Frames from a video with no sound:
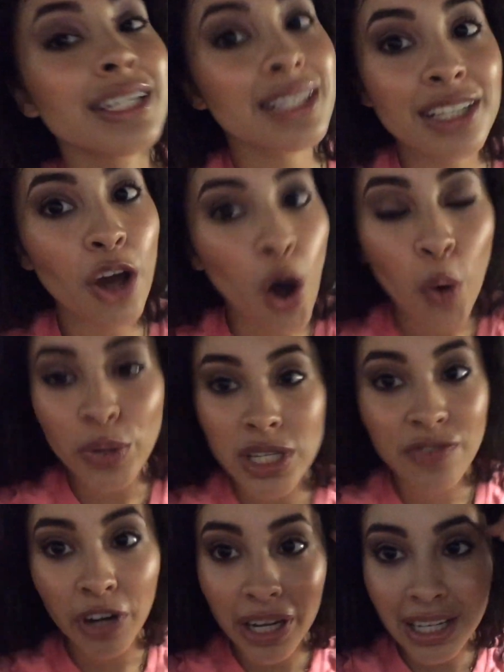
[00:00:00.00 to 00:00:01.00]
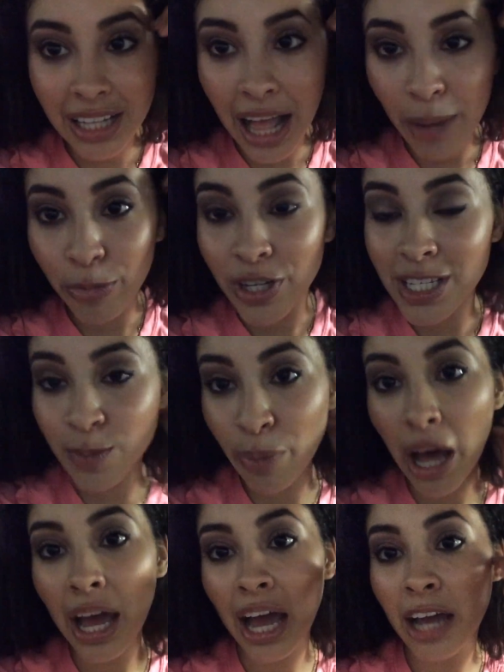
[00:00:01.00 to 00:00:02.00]
isn't always very glamorous,
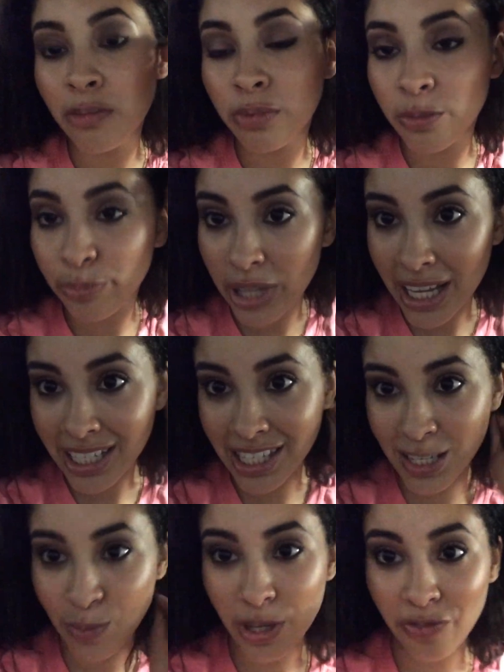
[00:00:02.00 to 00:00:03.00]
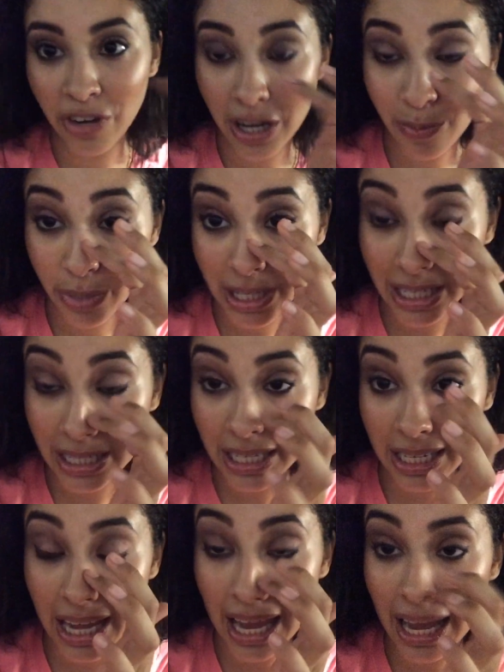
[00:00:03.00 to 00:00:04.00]
but I've been blessed to be very busy
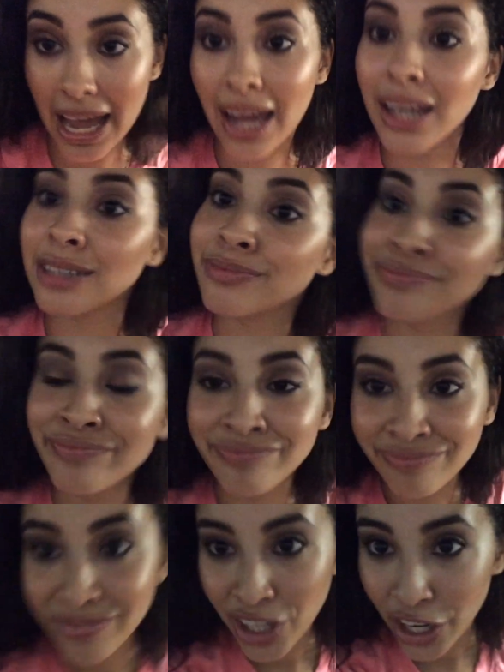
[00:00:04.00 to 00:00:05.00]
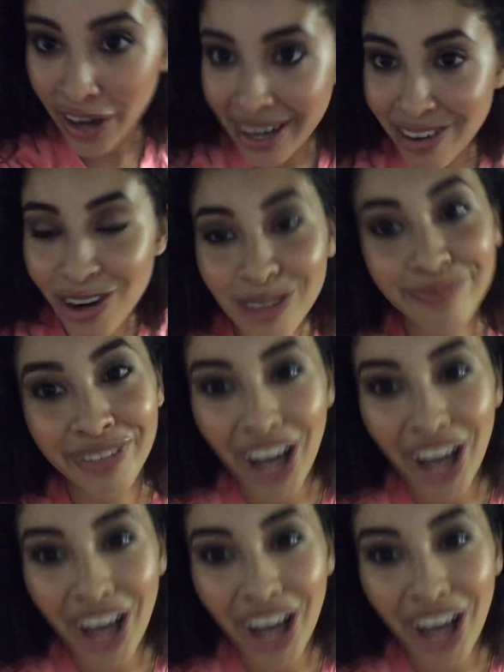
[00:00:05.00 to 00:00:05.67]
today, and here I go.